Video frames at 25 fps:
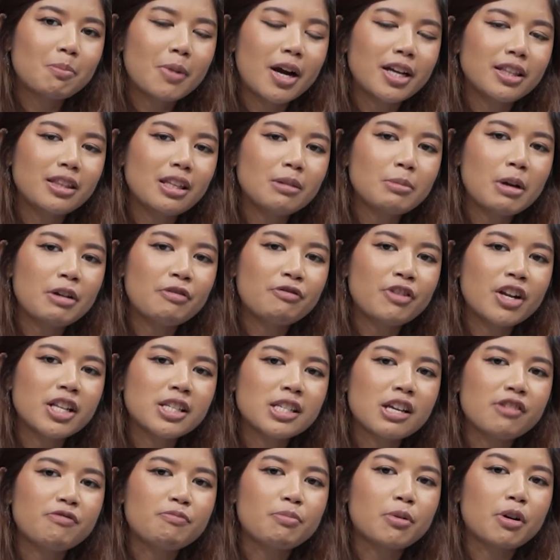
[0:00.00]
I think my
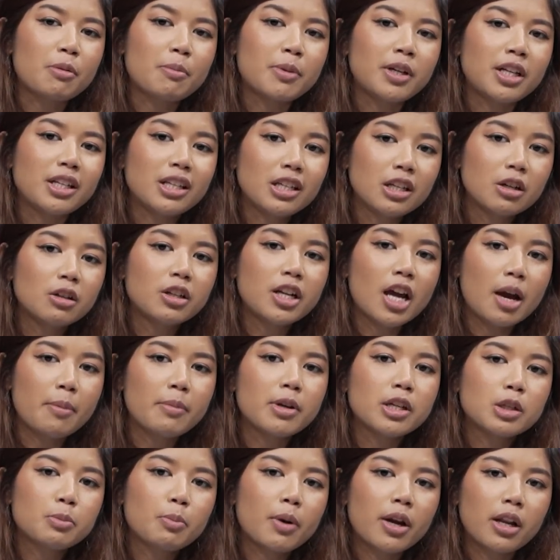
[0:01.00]
friends have permanent ear
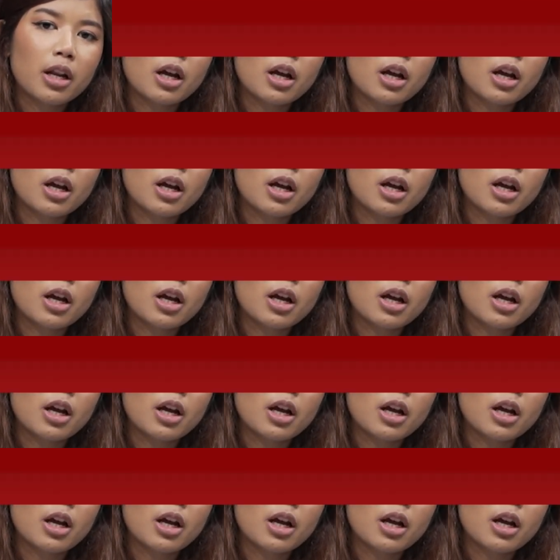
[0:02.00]
damage by